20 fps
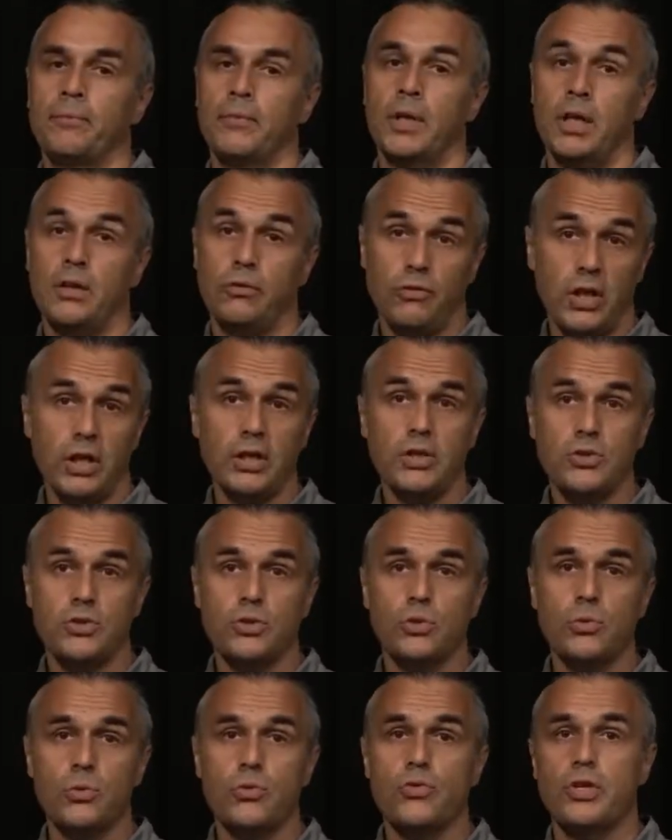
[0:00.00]
And very
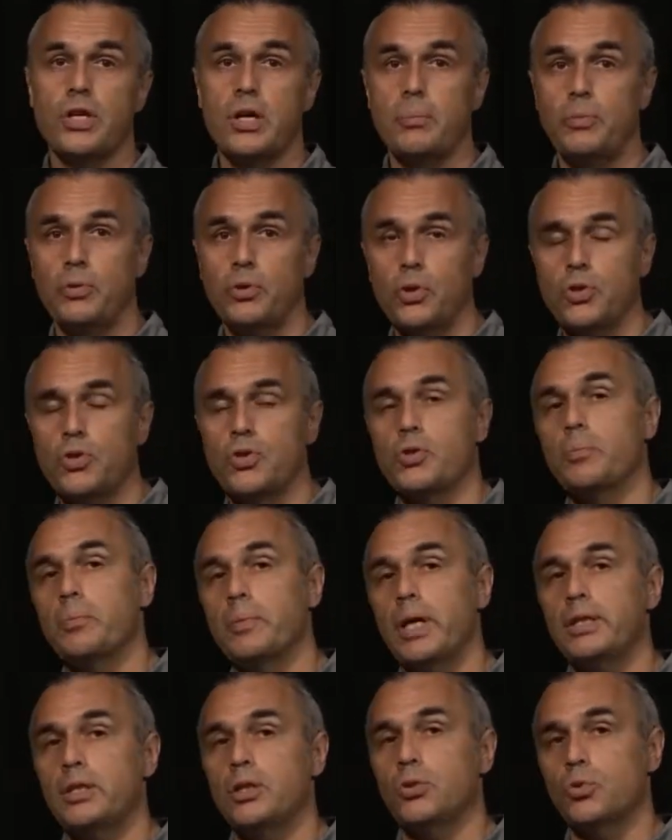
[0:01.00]
soon the approach
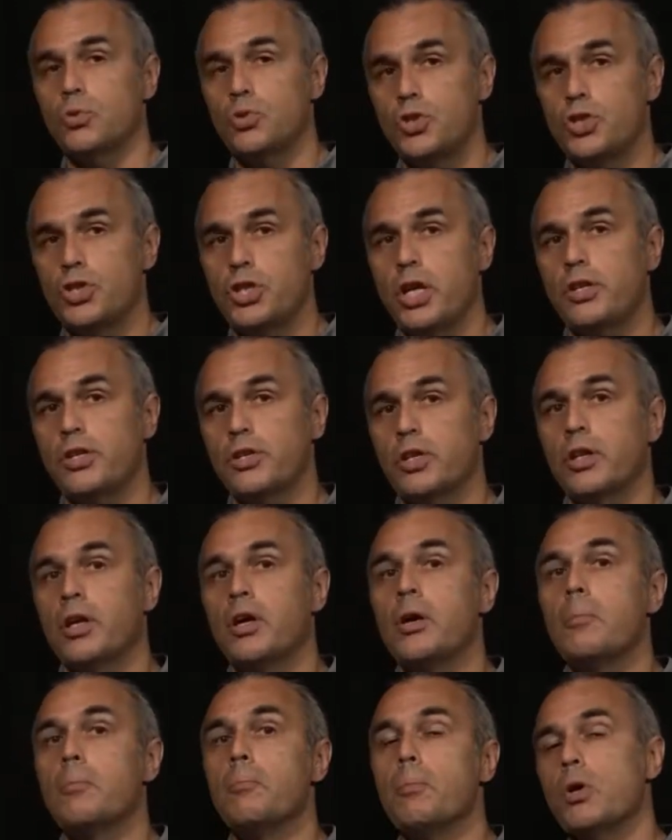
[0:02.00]
made it to general
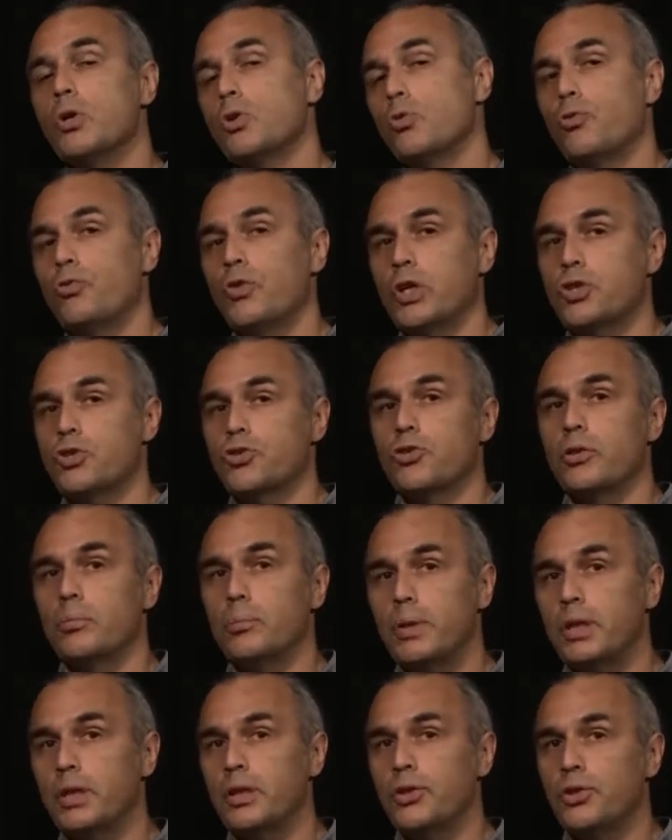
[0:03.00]

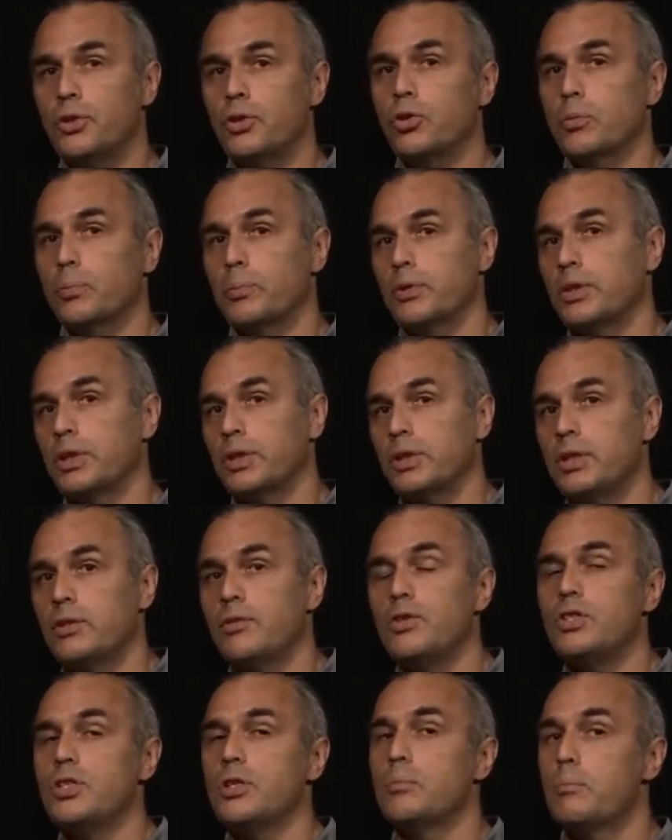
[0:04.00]
manufacturability or
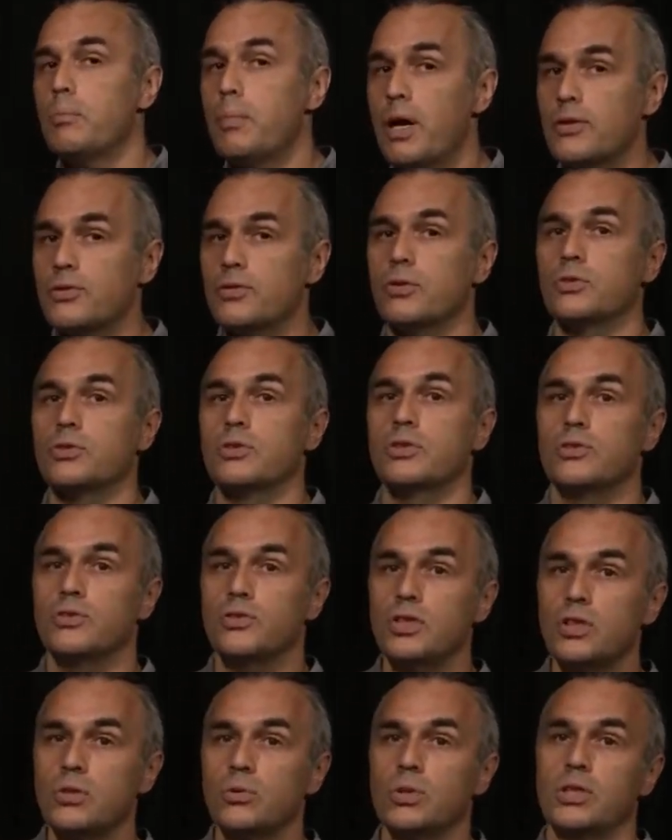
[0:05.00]
productivity methods
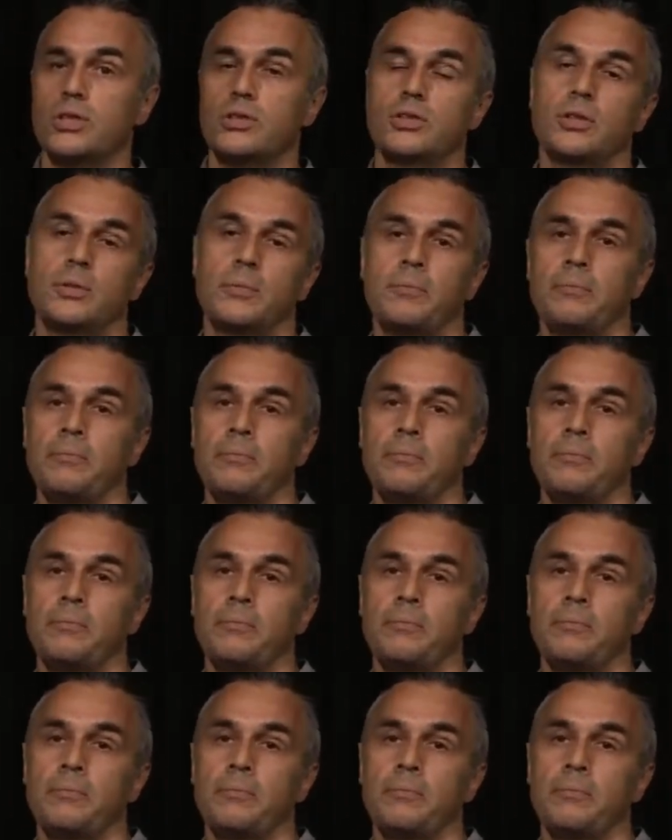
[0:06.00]
theories.